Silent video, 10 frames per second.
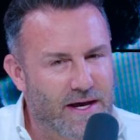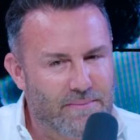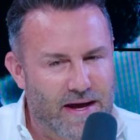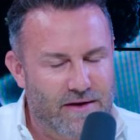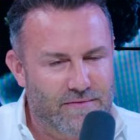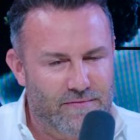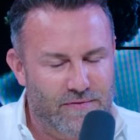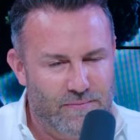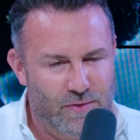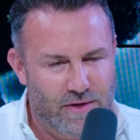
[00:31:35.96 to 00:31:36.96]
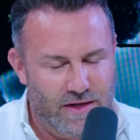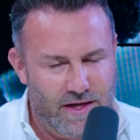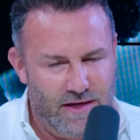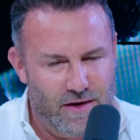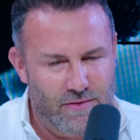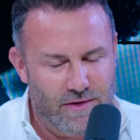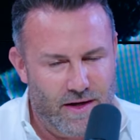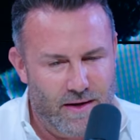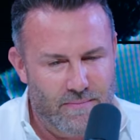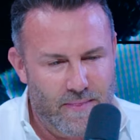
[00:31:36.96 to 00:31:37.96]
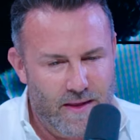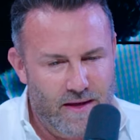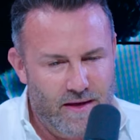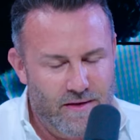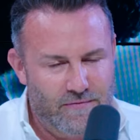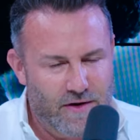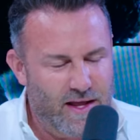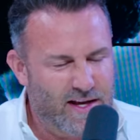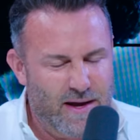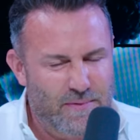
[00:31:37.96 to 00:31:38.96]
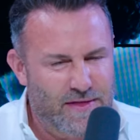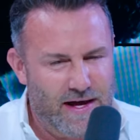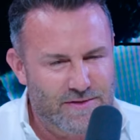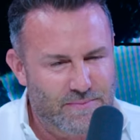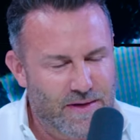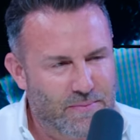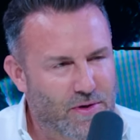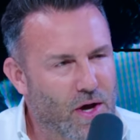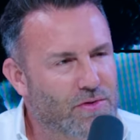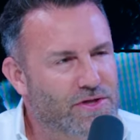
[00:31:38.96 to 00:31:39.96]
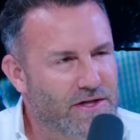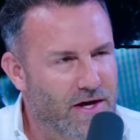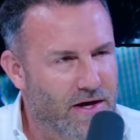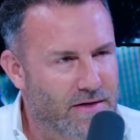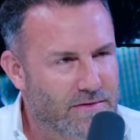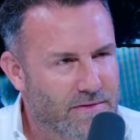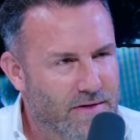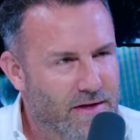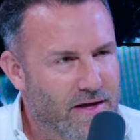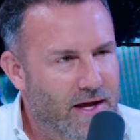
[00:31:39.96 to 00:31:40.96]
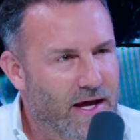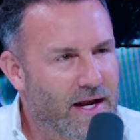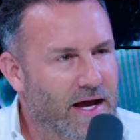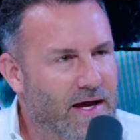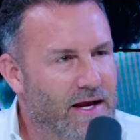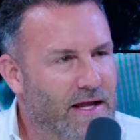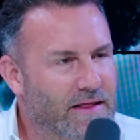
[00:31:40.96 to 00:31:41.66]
got back from doing a keynote um, in front of like a couple thousand people coaching con and I and I